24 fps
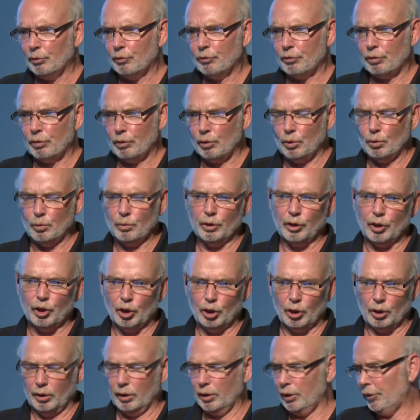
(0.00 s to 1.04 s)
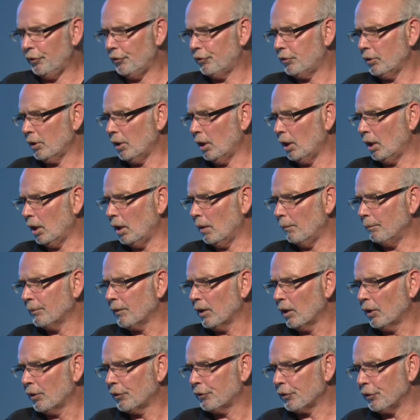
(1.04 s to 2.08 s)
to encourage
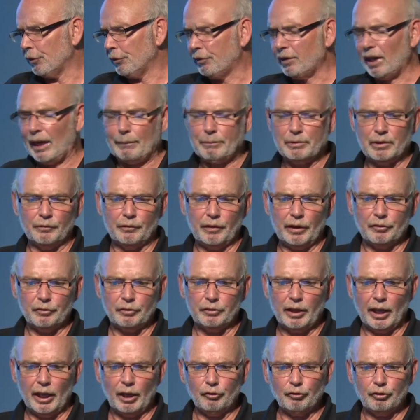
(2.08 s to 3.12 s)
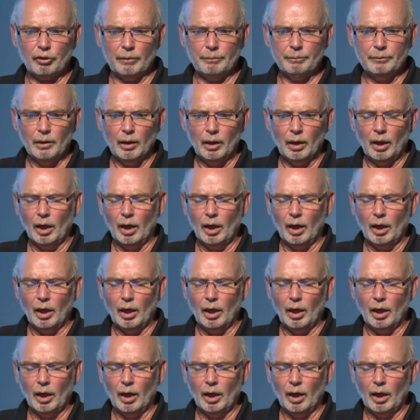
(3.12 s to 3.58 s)
certain types of vegetation.